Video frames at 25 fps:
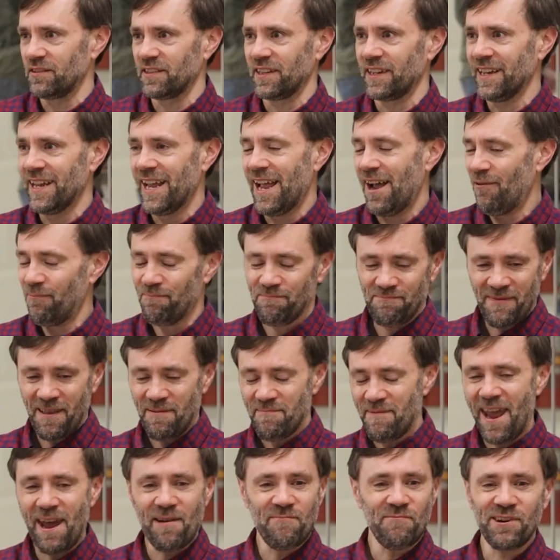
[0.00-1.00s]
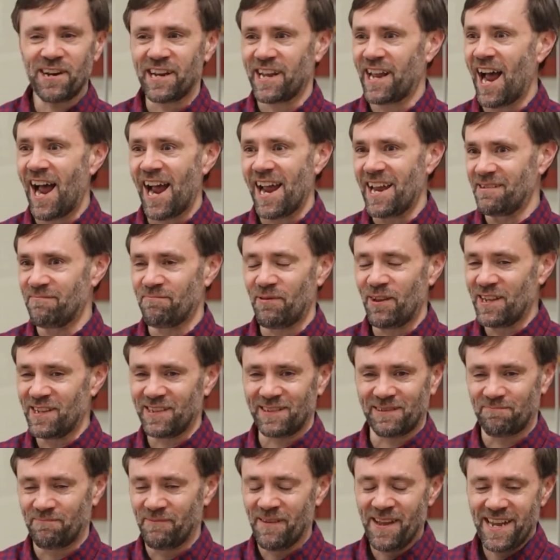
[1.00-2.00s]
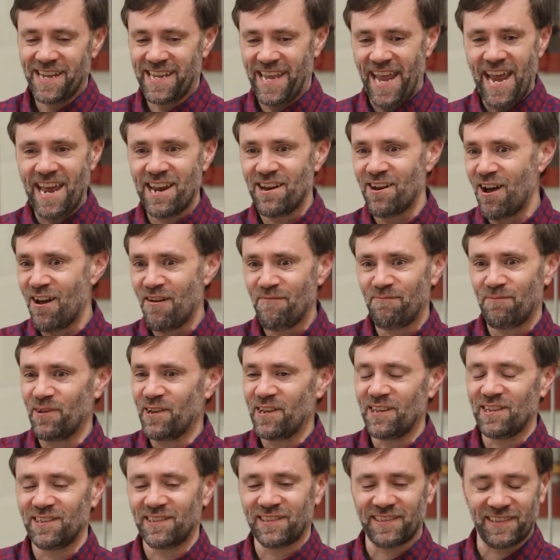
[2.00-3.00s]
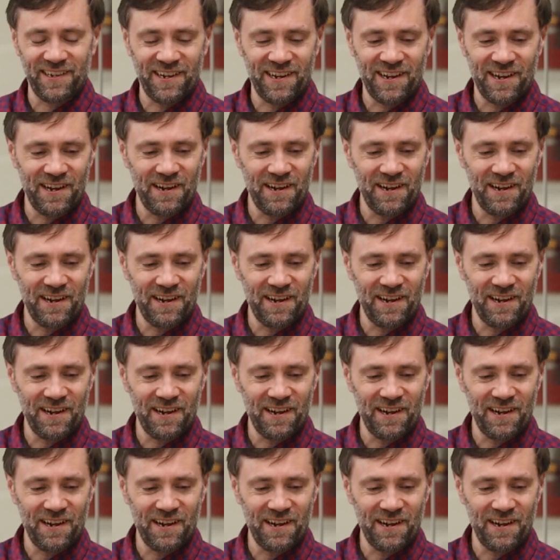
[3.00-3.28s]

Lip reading: was like, man, what a guy! He plays Gandalf, plays